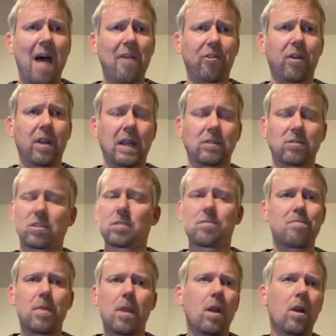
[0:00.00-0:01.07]
athletes,
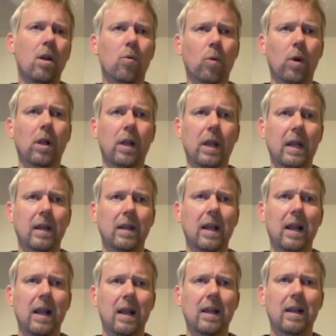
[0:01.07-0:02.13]
really,
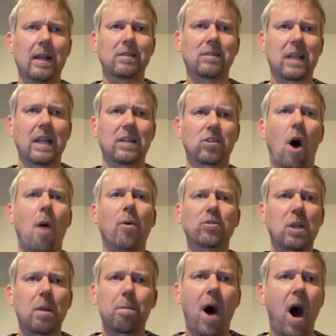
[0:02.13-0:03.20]
it's it's
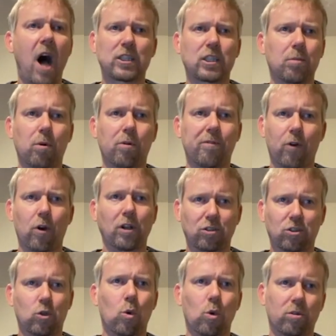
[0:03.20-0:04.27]
almost impossible for a
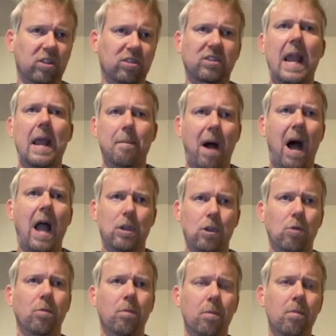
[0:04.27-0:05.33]
school to stand by
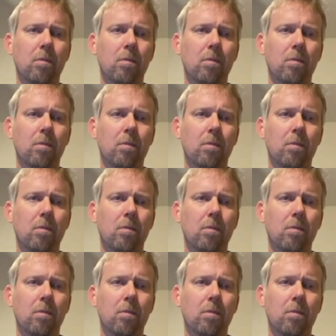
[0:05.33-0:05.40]
you.